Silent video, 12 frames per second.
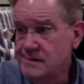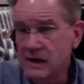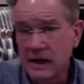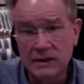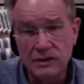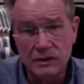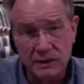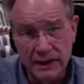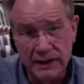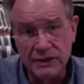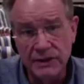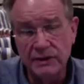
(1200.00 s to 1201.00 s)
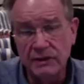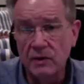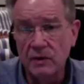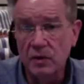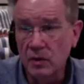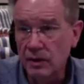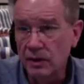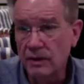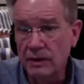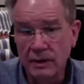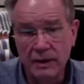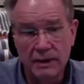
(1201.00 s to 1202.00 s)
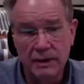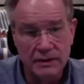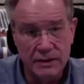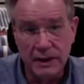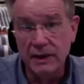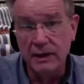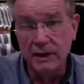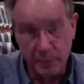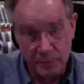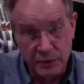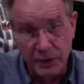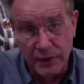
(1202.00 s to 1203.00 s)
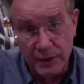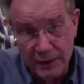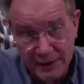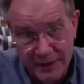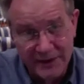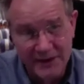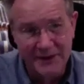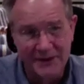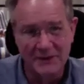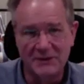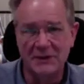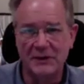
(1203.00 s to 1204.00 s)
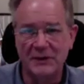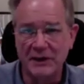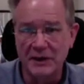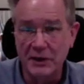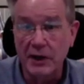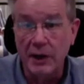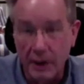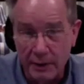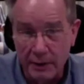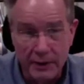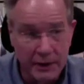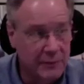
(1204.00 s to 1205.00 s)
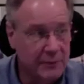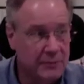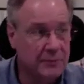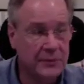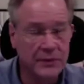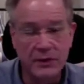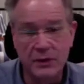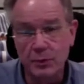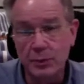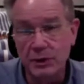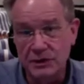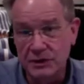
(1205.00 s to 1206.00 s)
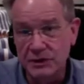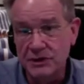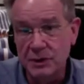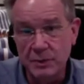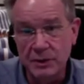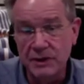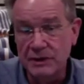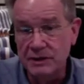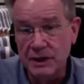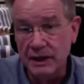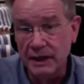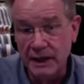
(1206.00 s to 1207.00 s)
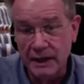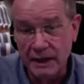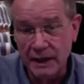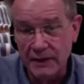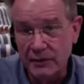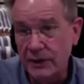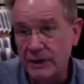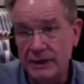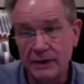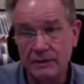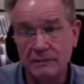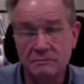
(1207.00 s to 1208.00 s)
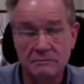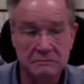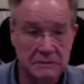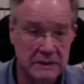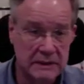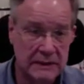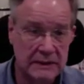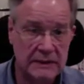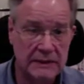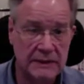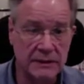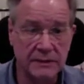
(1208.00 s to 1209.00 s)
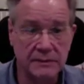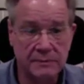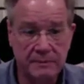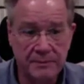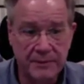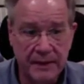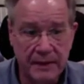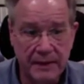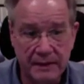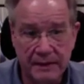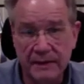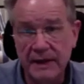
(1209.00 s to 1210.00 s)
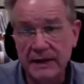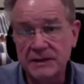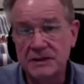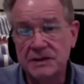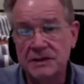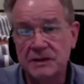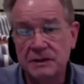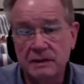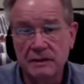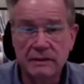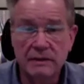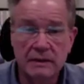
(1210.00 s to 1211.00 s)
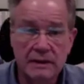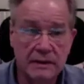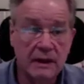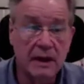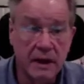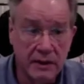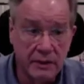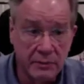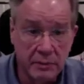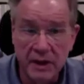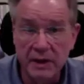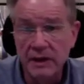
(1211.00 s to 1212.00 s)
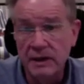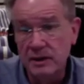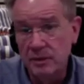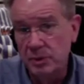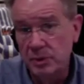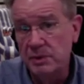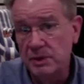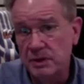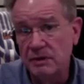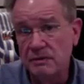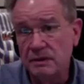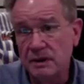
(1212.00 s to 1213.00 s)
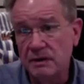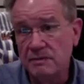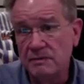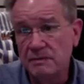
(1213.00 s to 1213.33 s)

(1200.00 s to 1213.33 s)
consultation or sending them to the cart to purchase something you're selling online retail. So that's the heart of marketing to people you don't know.